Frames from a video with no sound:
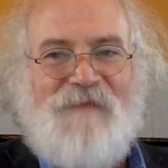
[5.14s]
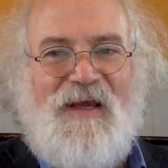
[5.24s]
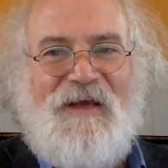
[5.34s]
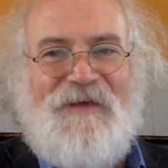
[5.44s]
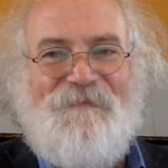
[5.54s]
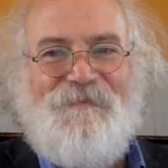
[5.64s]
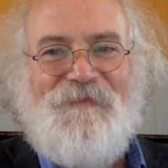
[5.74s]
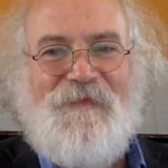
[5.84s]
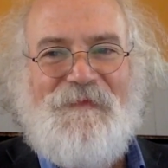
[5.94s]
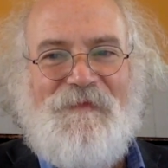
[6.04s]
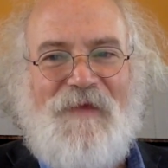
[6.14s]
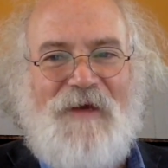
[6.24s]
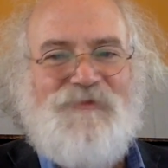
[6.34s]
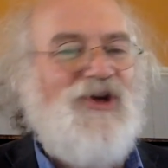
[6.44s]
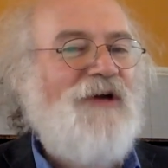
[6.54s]
Hi,
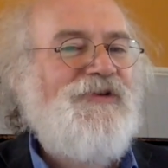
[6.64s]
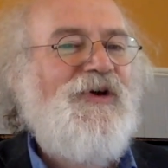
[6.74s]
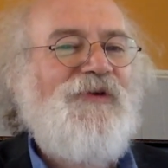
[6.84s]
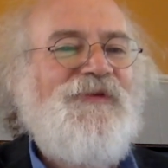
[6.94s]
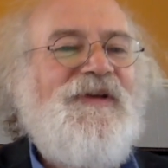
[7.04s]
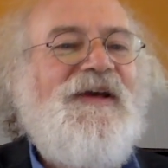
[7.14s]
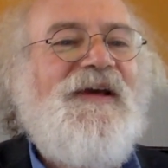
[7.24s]
I'm John COhn,